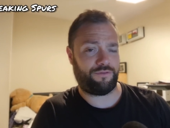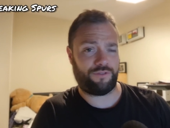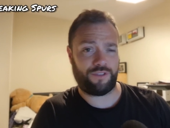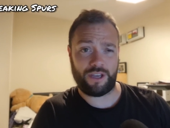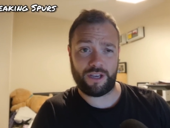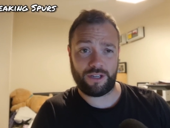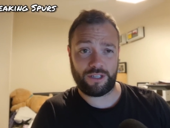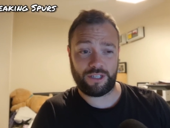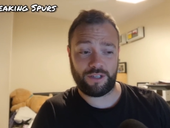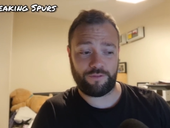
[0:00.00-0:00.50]

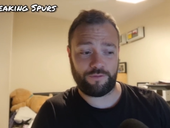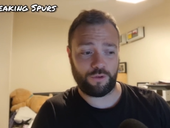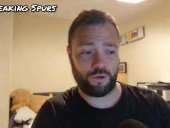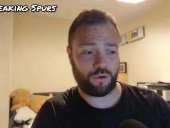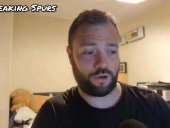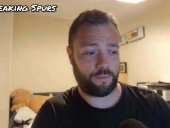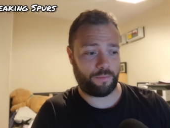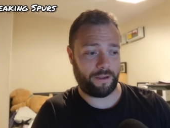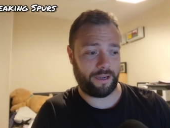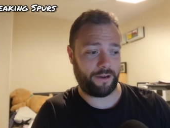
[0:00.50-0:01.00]

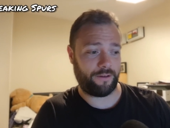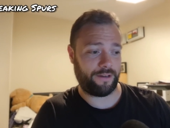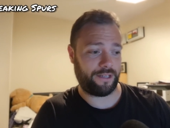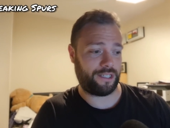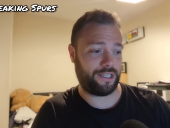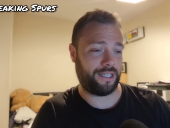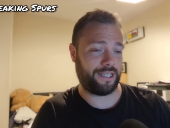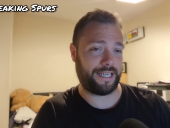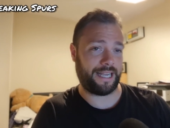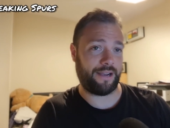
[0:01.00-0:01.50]
34
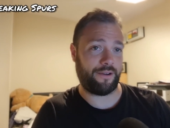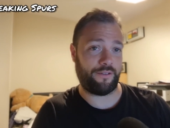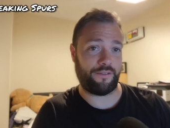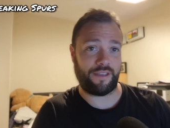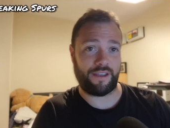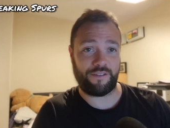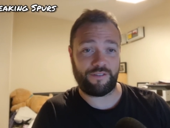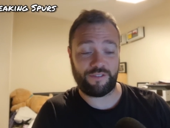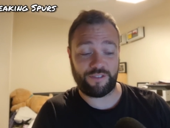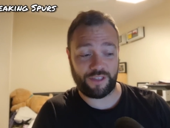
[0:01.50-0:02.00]
appearances out of
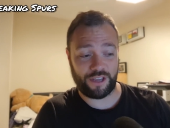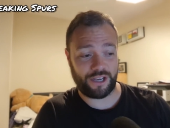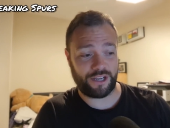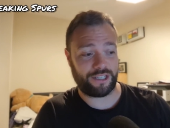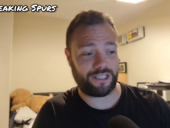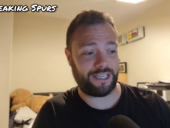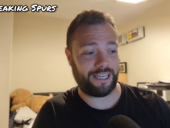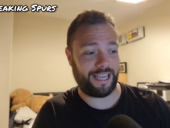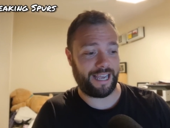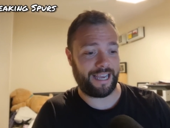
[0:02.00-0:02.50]
their
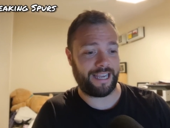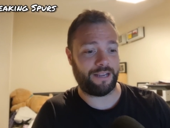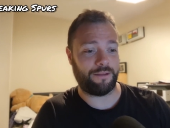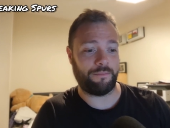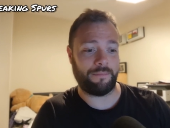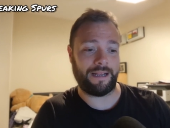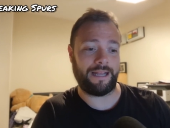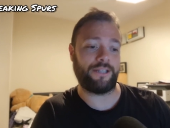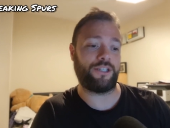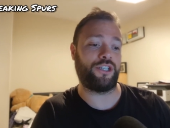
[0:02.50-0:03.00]
38
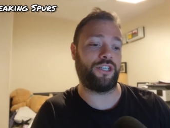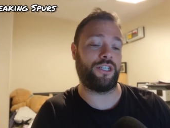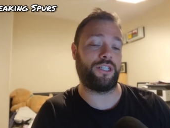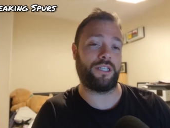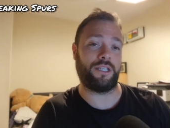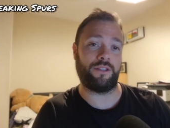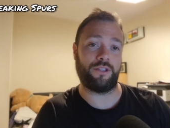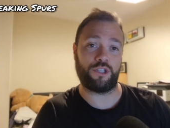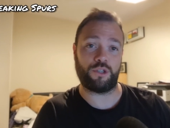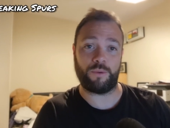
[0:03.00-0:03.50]
matches
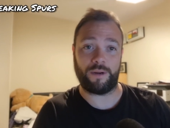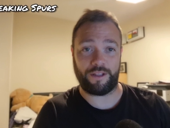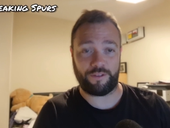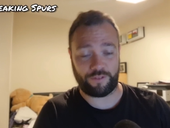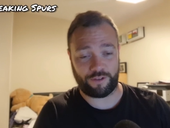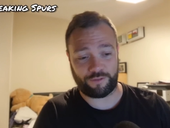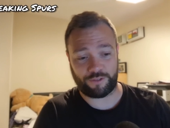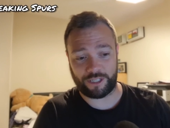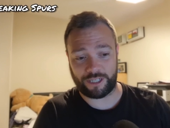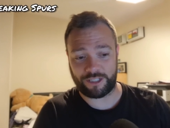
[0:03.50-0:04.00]
in the
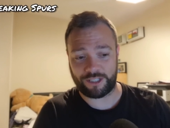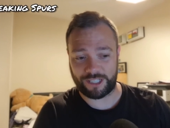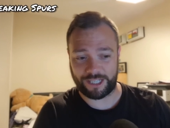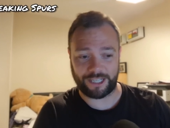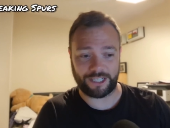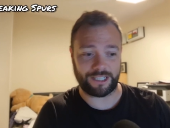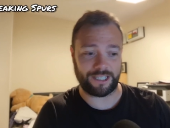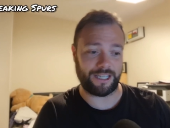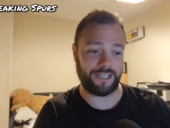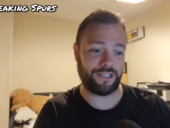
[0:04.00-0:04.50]

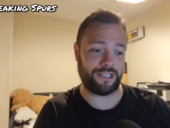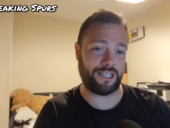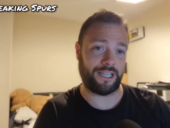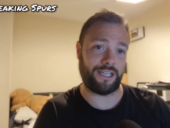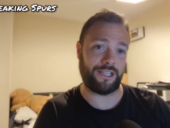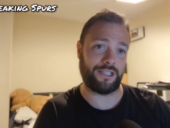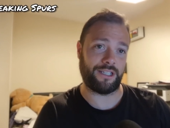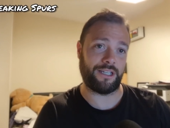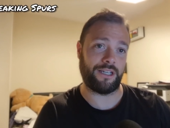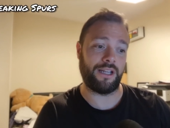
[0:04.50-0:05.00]
2015-16
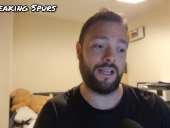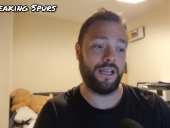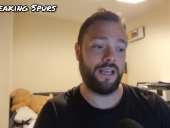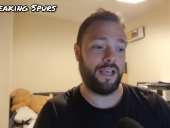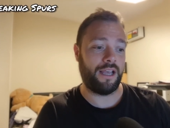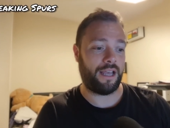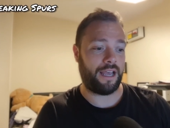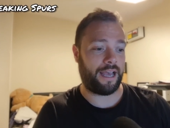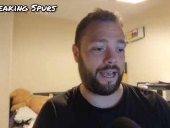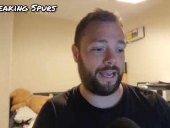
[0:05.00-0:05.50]
season
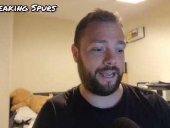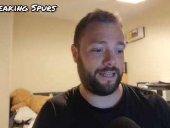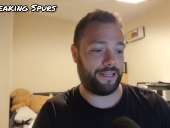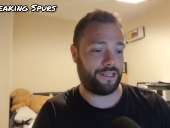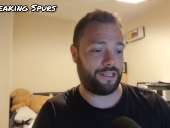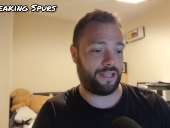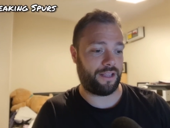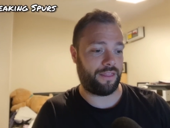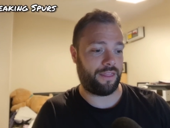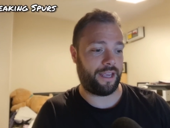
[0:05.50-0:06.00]

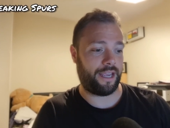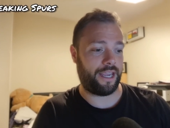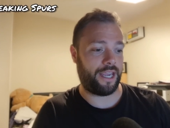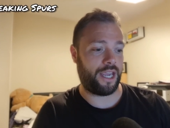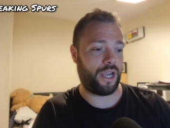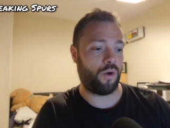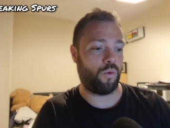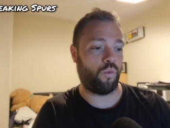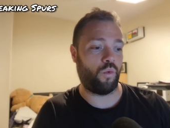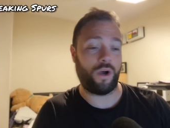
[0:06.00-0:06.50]
as
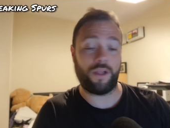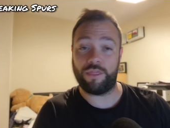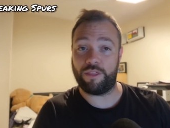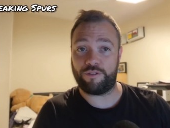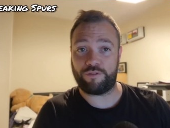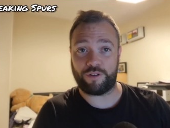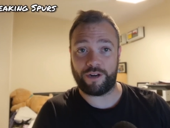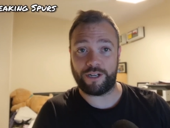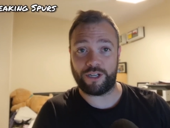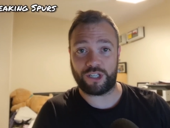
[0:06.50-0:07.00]
they won the
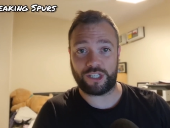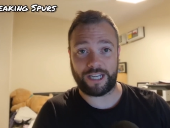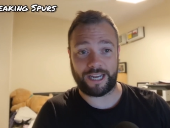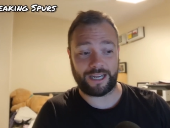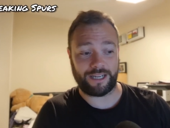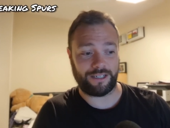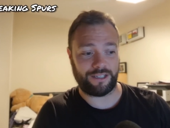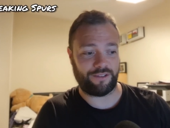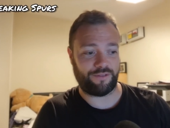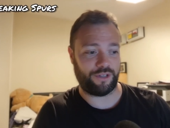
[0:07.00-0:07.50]
French
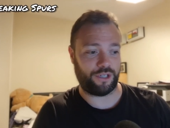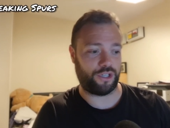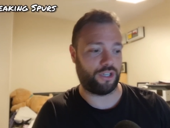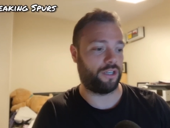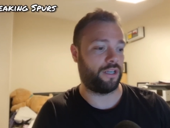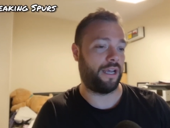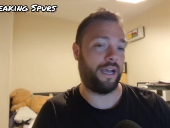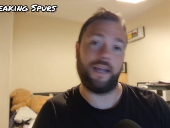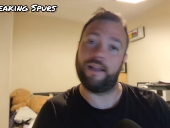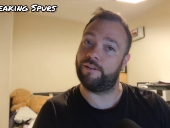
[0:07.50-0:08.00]
second
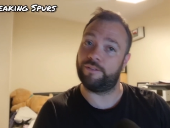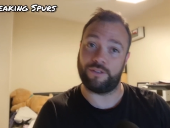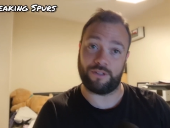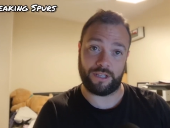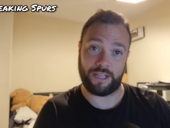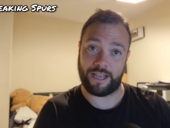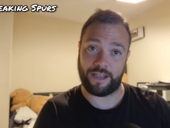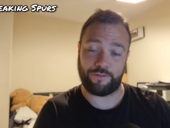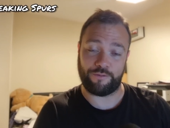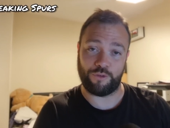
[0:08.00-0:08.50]
division and
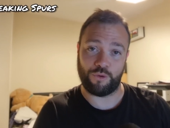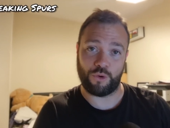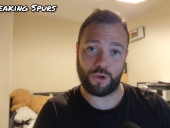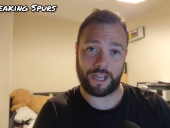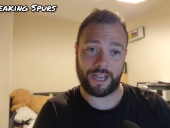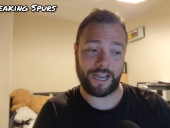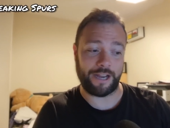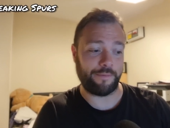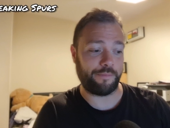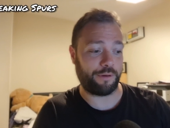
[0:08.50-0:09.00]
therefore
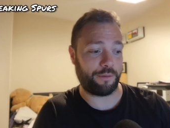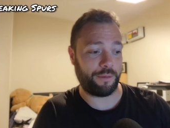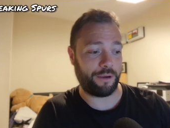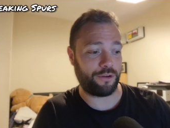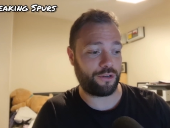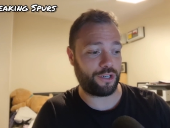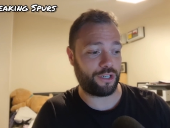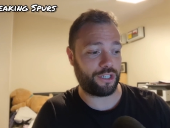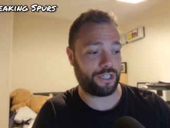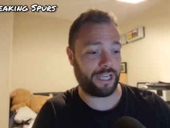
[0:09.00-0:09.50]
gained
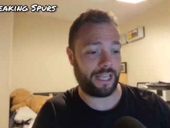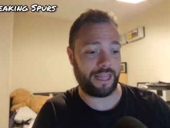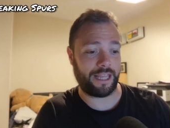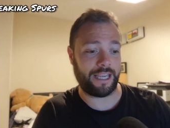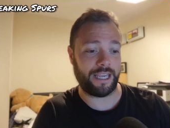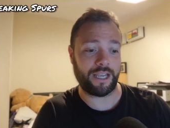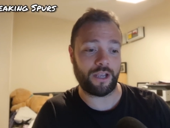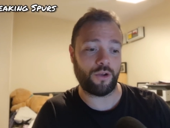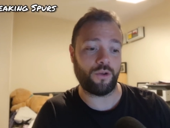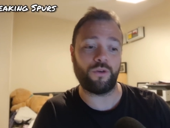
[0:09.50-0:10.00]
promotion to
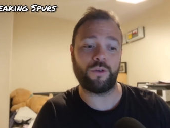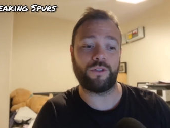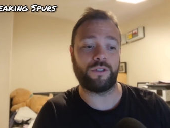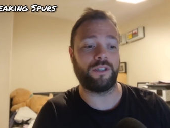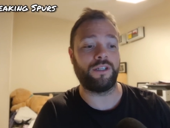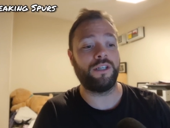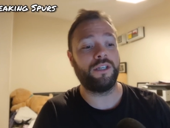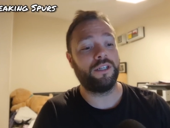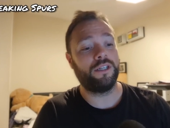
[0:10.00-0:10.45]
Ligue 1.